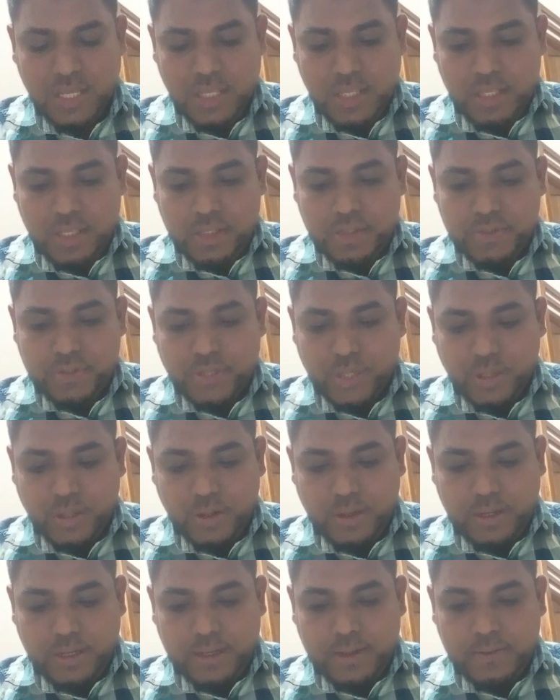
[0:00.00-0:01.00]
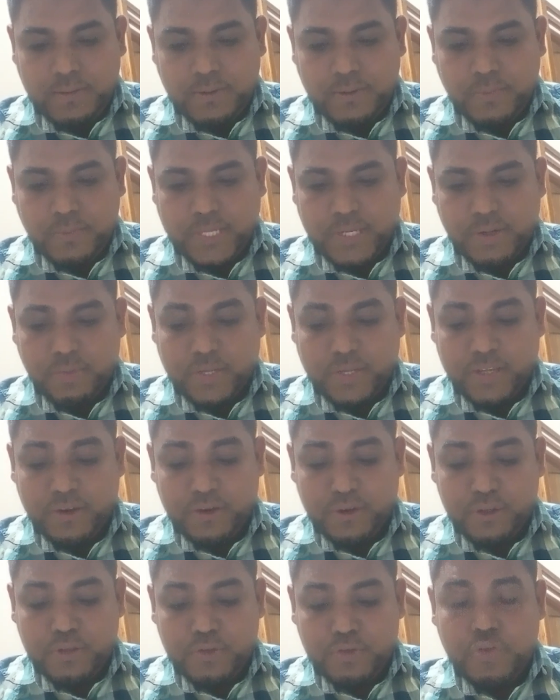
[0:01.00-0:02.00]
So we are going
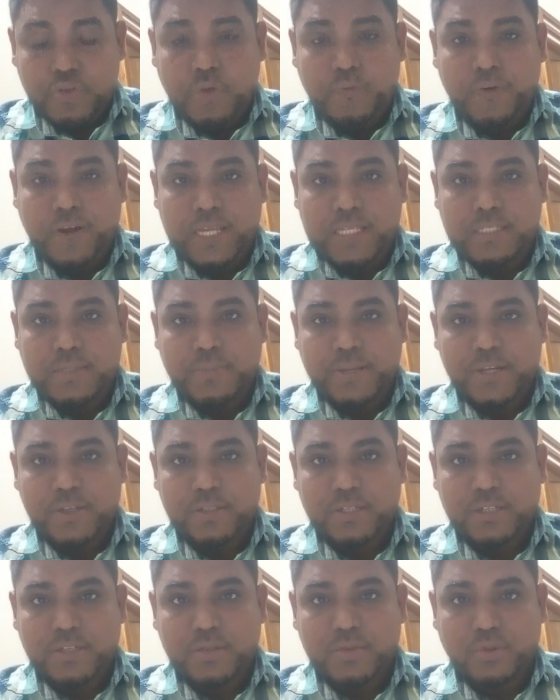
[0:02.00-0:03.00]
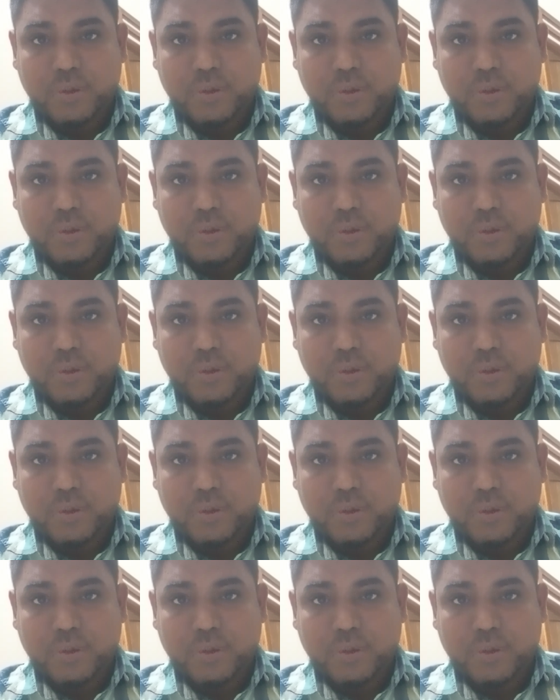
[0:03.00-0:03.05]
so fast because it is